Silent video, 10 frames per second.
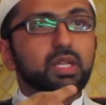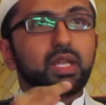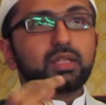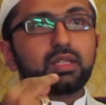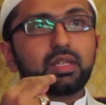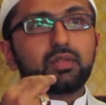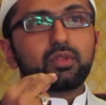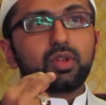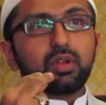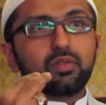at the
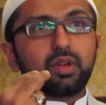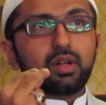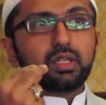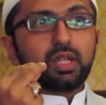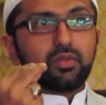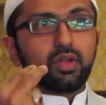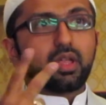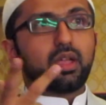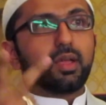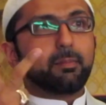level of her
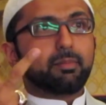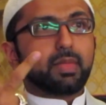nafaqa,